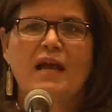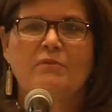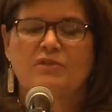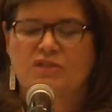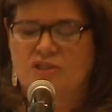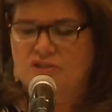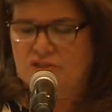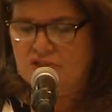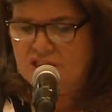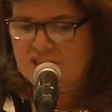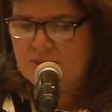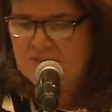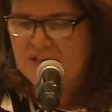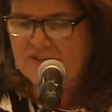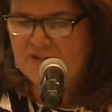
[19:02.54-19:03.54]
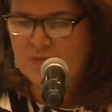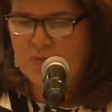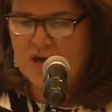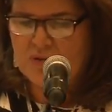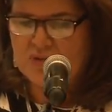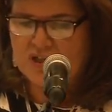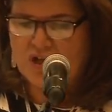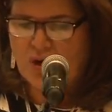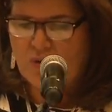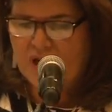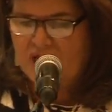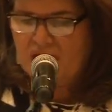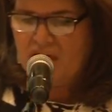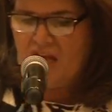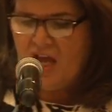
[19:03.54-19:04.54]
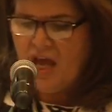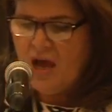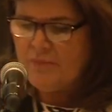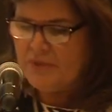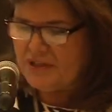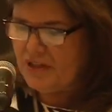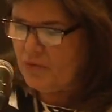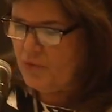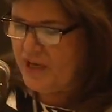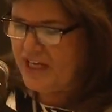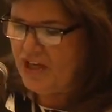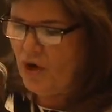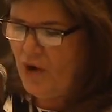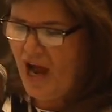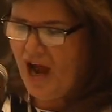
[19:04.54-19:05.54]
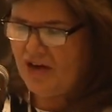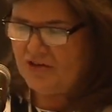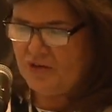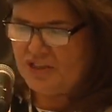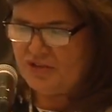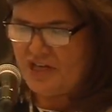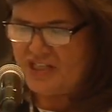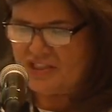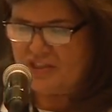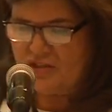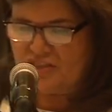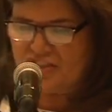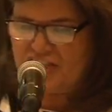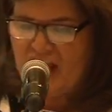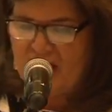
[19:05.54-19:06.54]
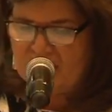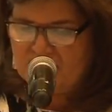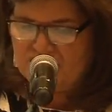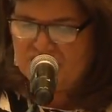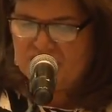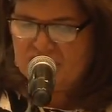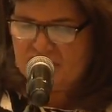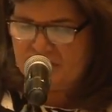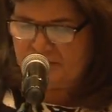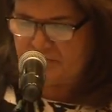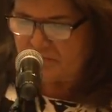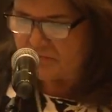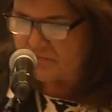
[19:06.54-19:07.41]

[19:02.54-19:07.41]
able to learn something from where we're going, but we know how to address those challenges.